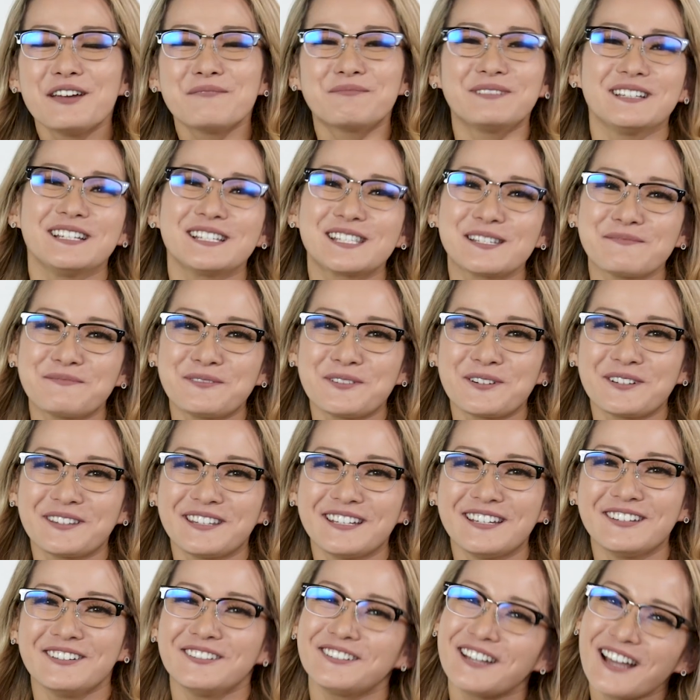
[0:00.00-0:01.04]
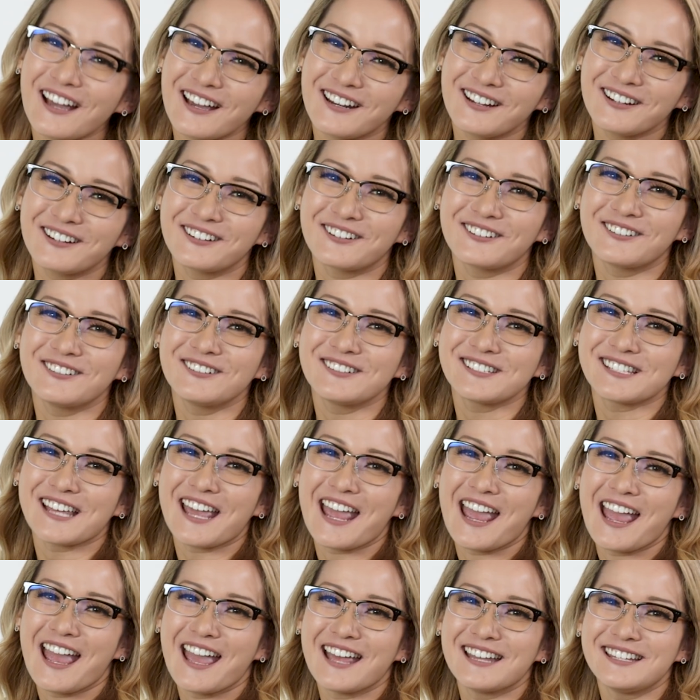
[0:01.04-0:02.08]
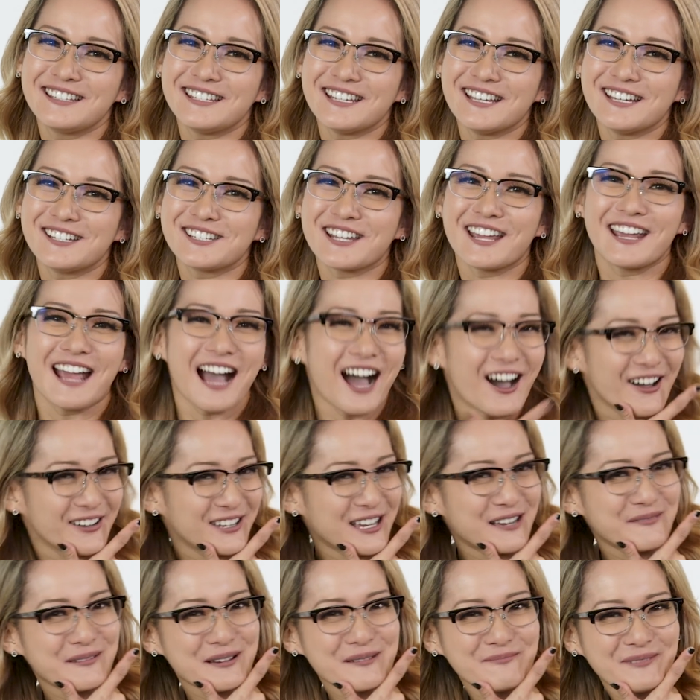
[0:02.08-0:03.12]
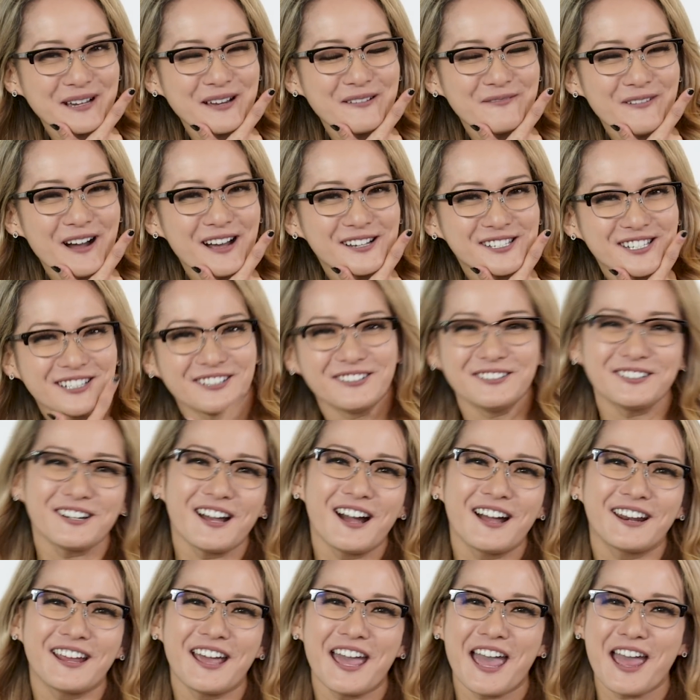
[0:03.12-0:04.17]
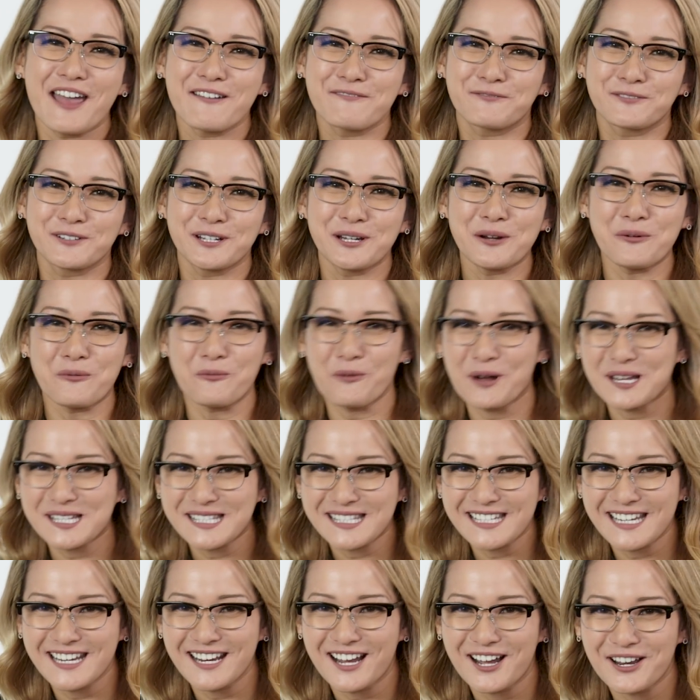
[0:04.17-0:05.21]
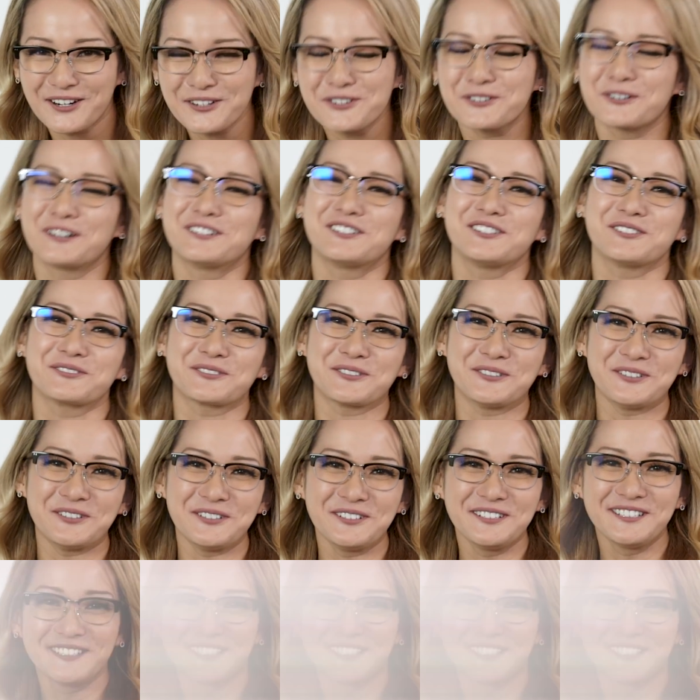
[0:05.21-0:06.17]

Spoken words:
Please support the Urahara girls and DJ Aoyama by watching Urahara every Wednesday on Crunchyroll.